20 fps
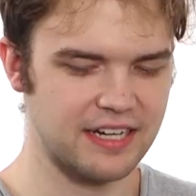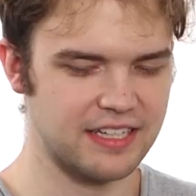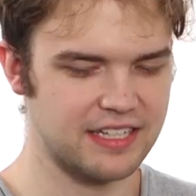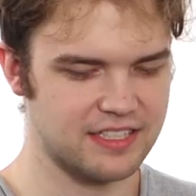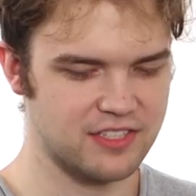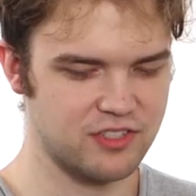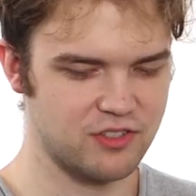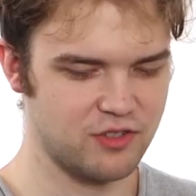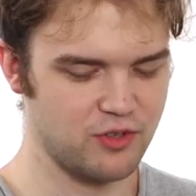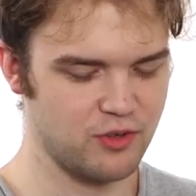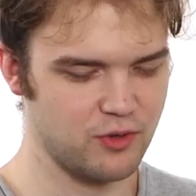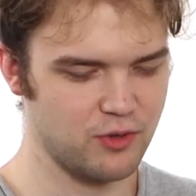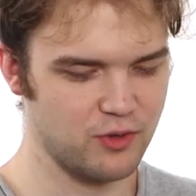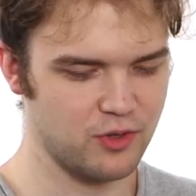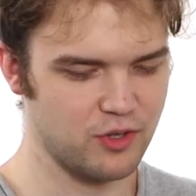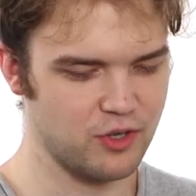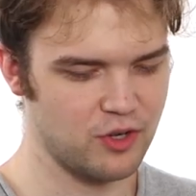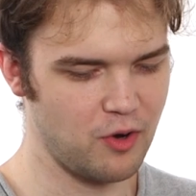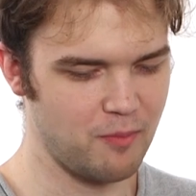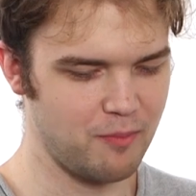kind of gets to,
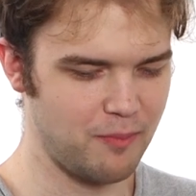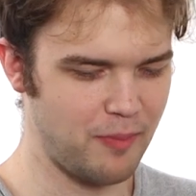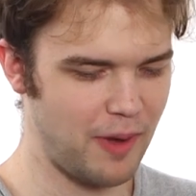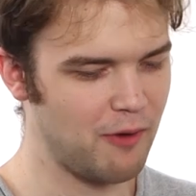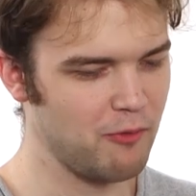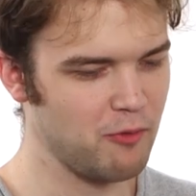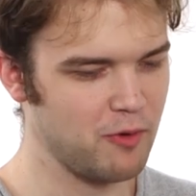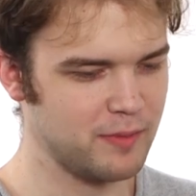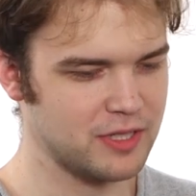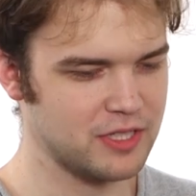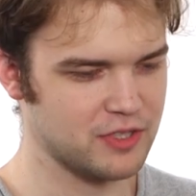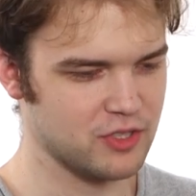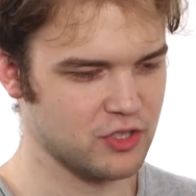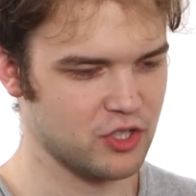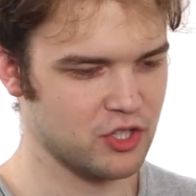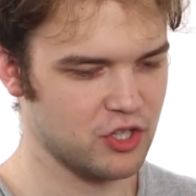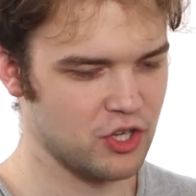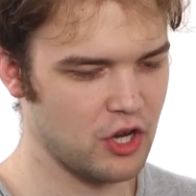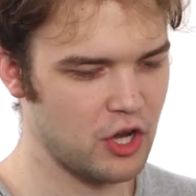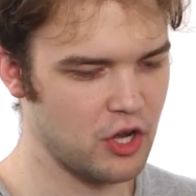you know, Batwoman is a
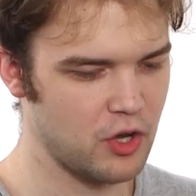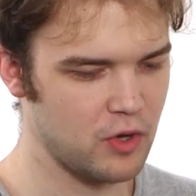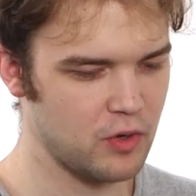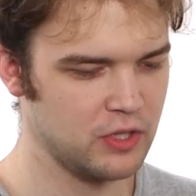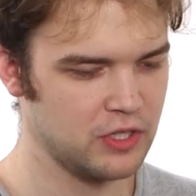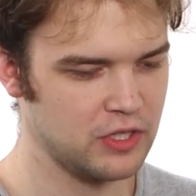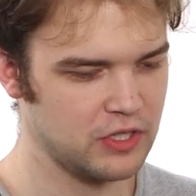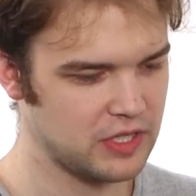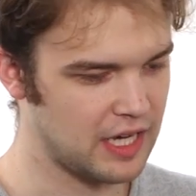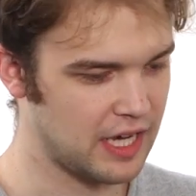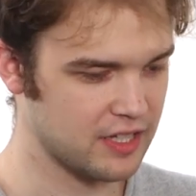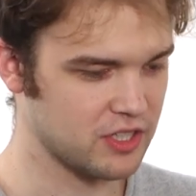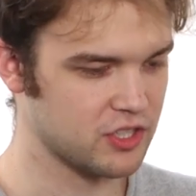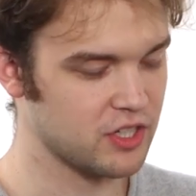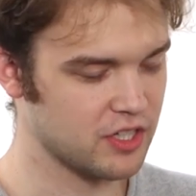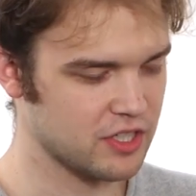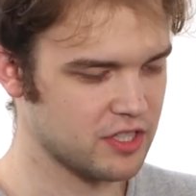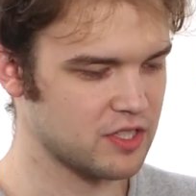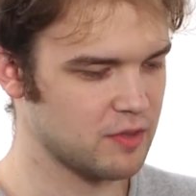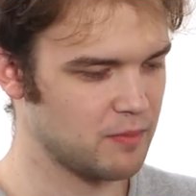show not
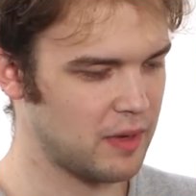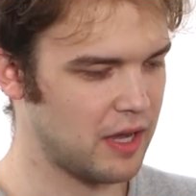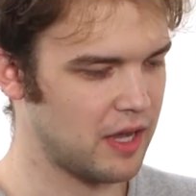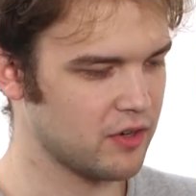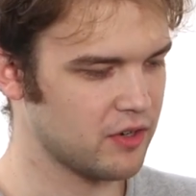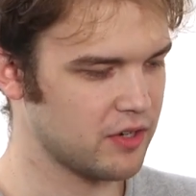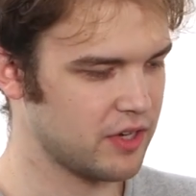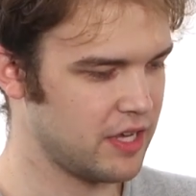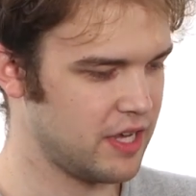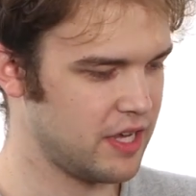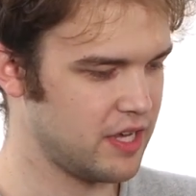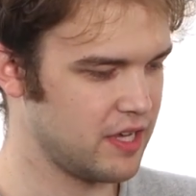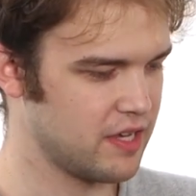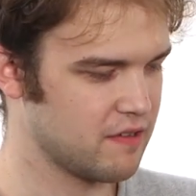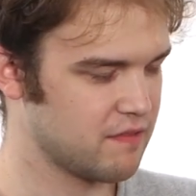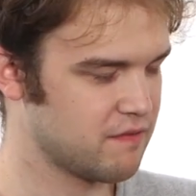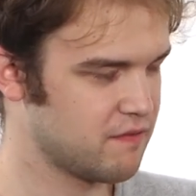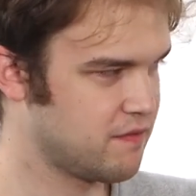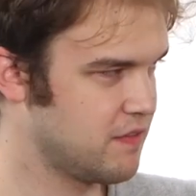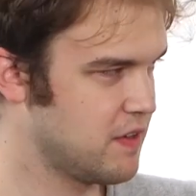just about
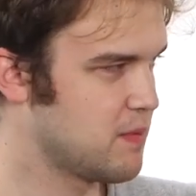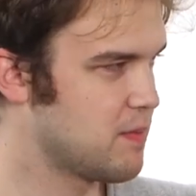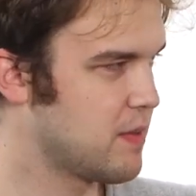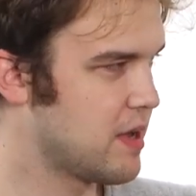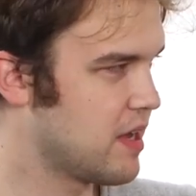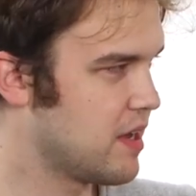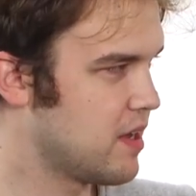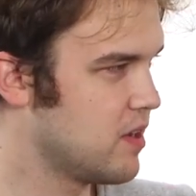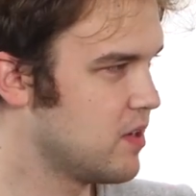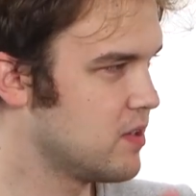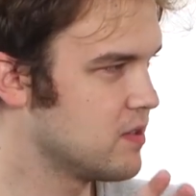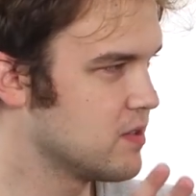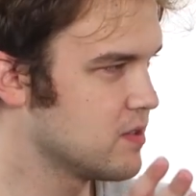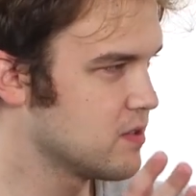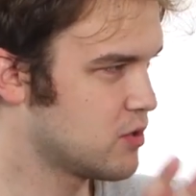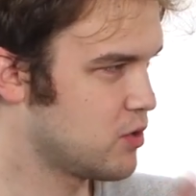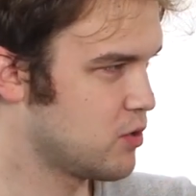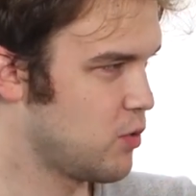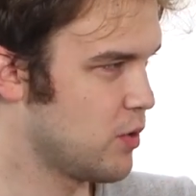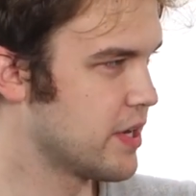a female
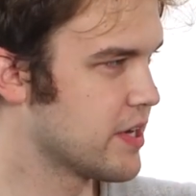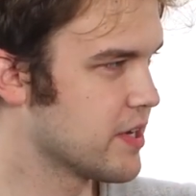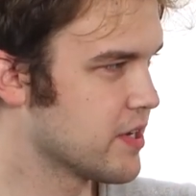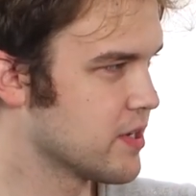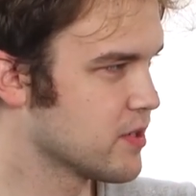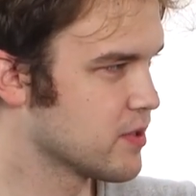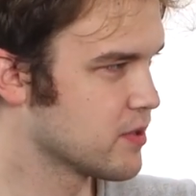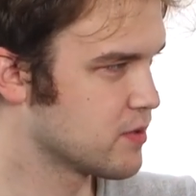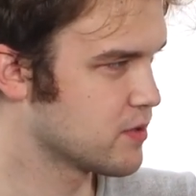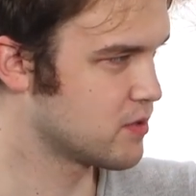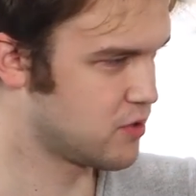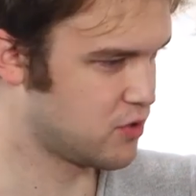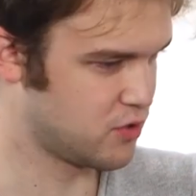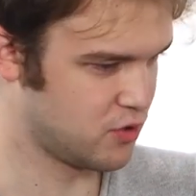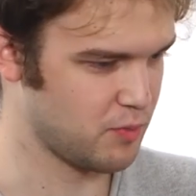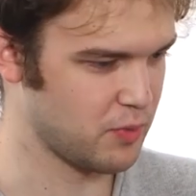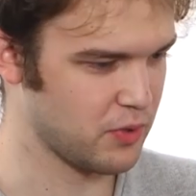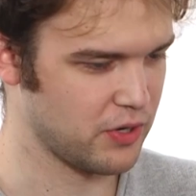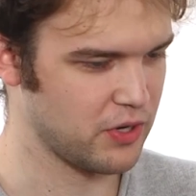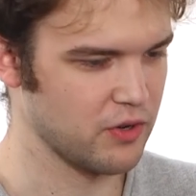queer
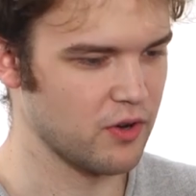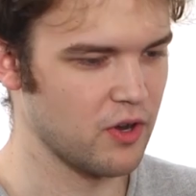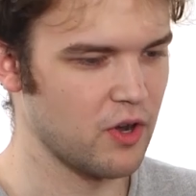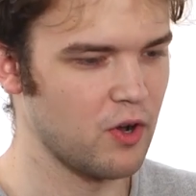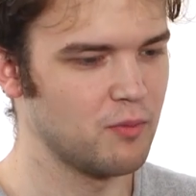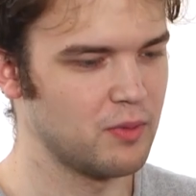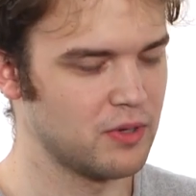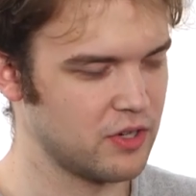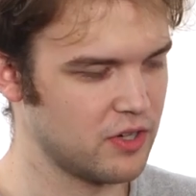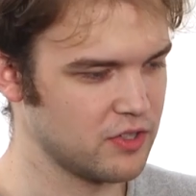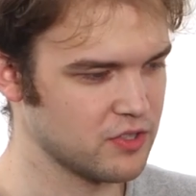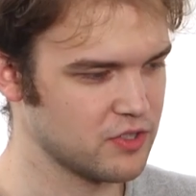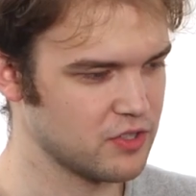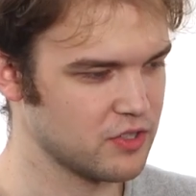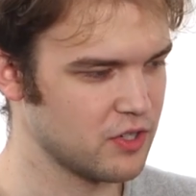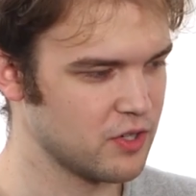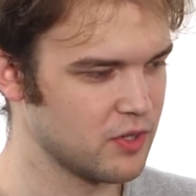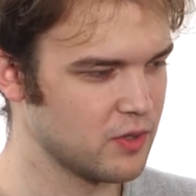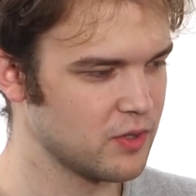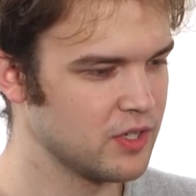superhero, but
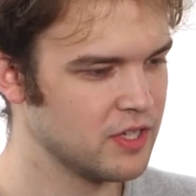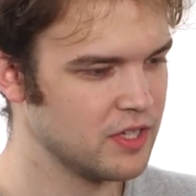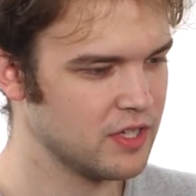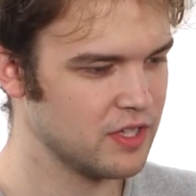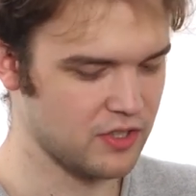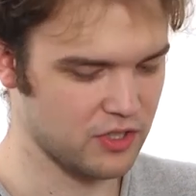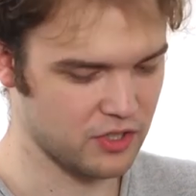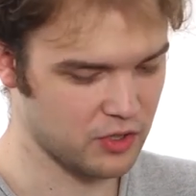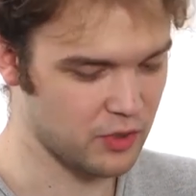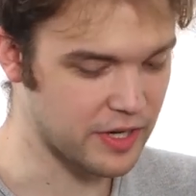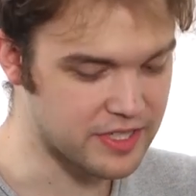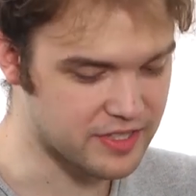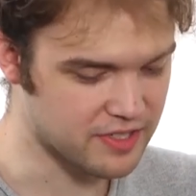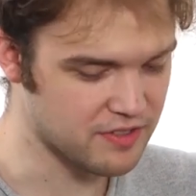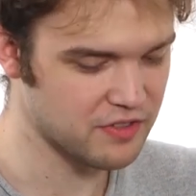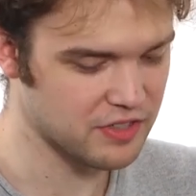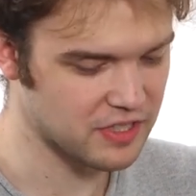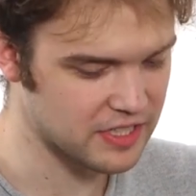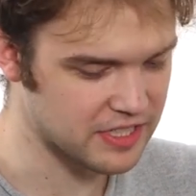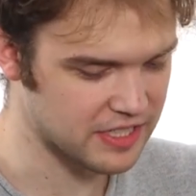also the
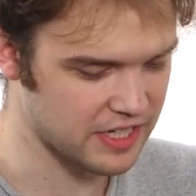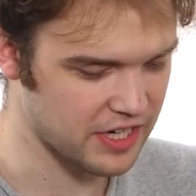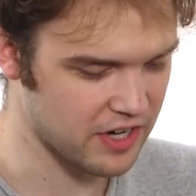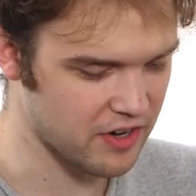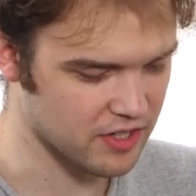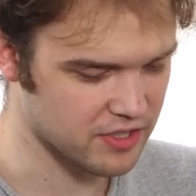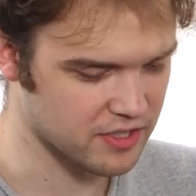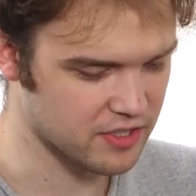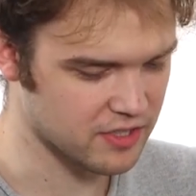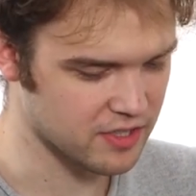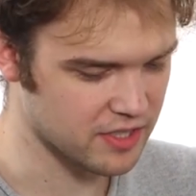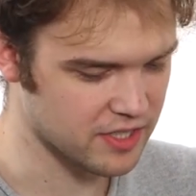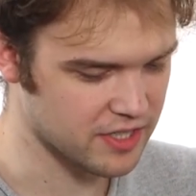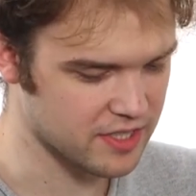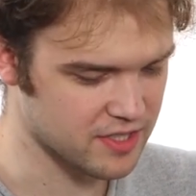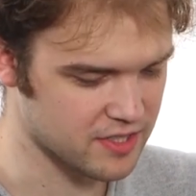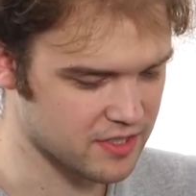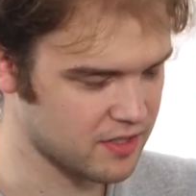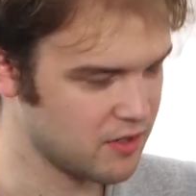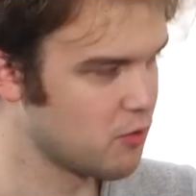crazy villain character
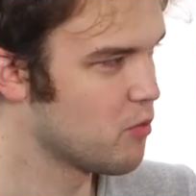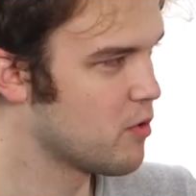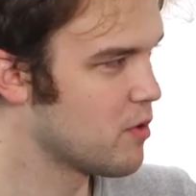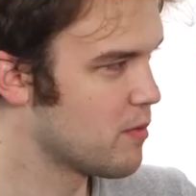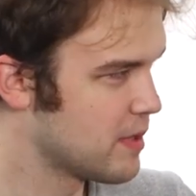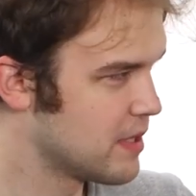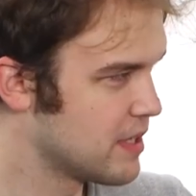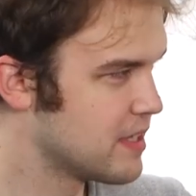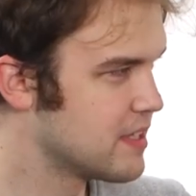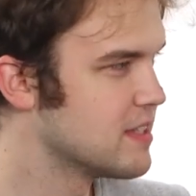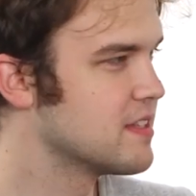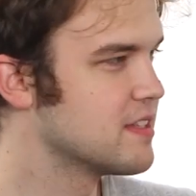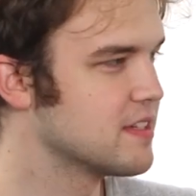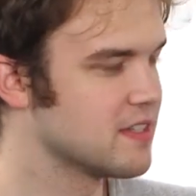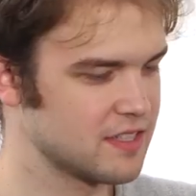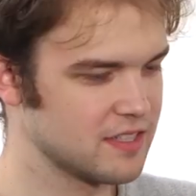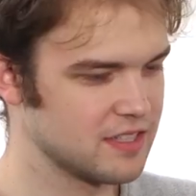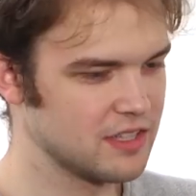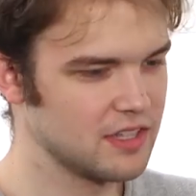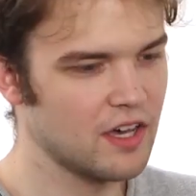is a woman.
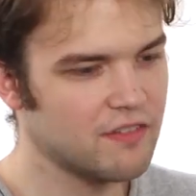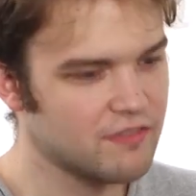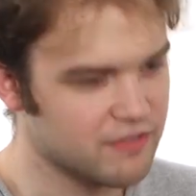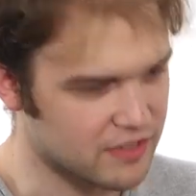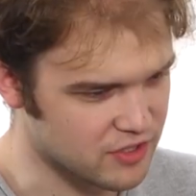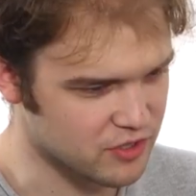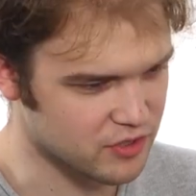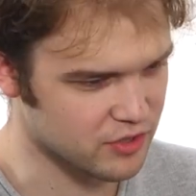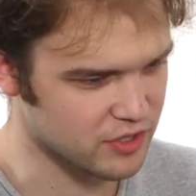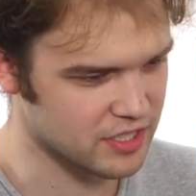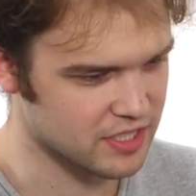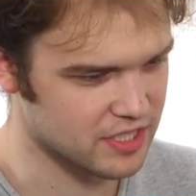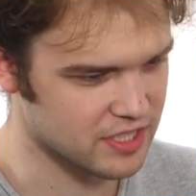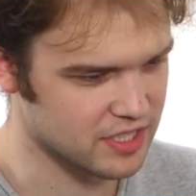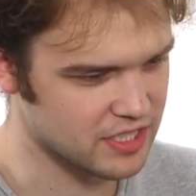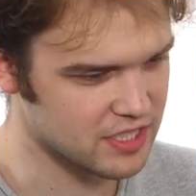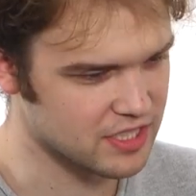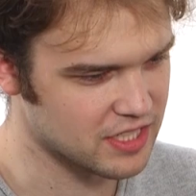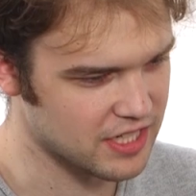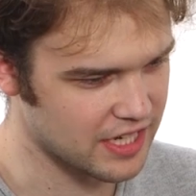The love
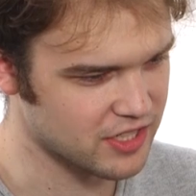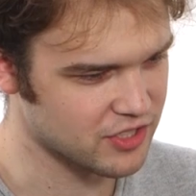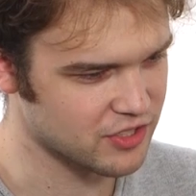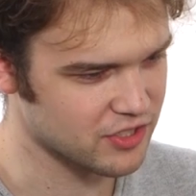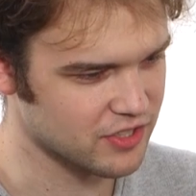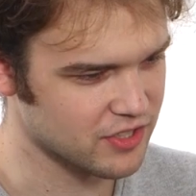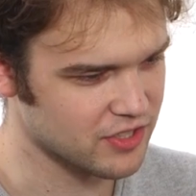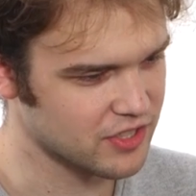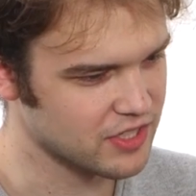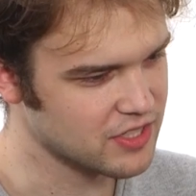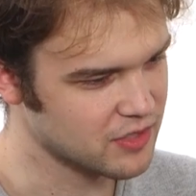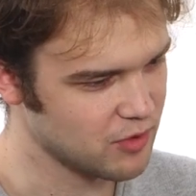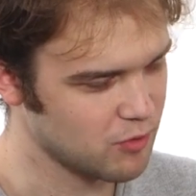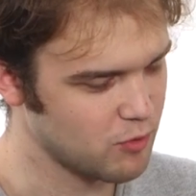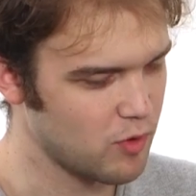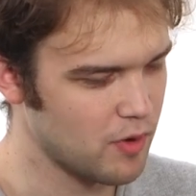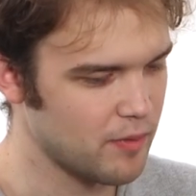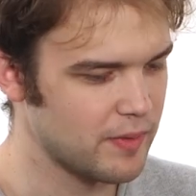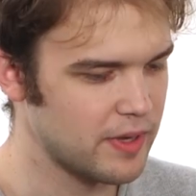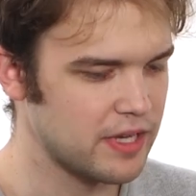interest in danger is a
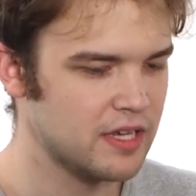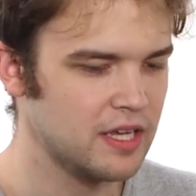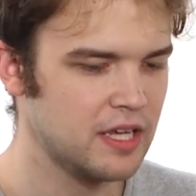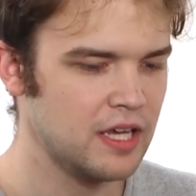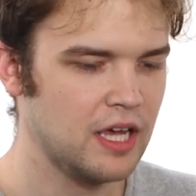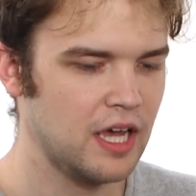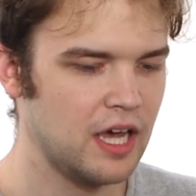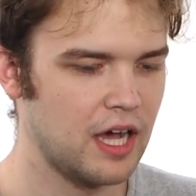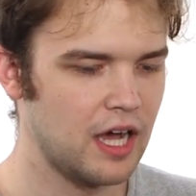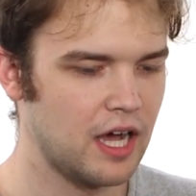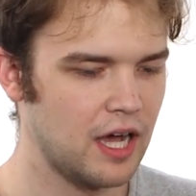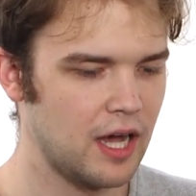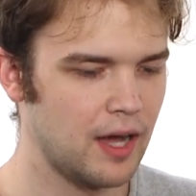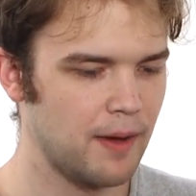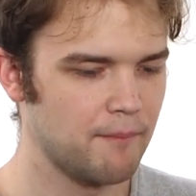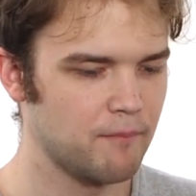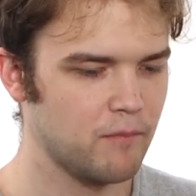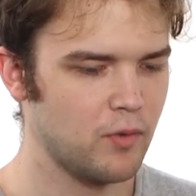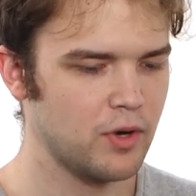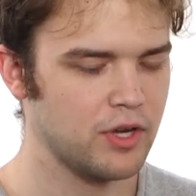woman.
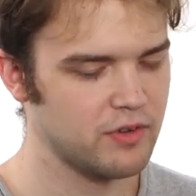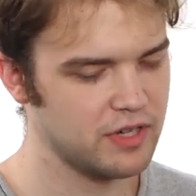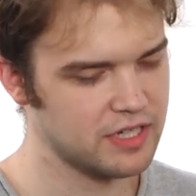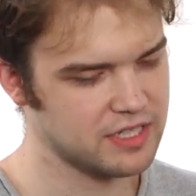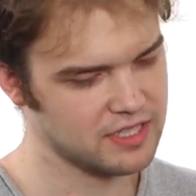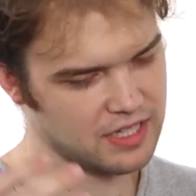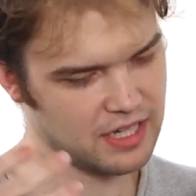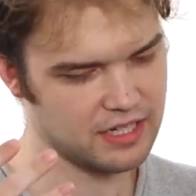Um, what do you guys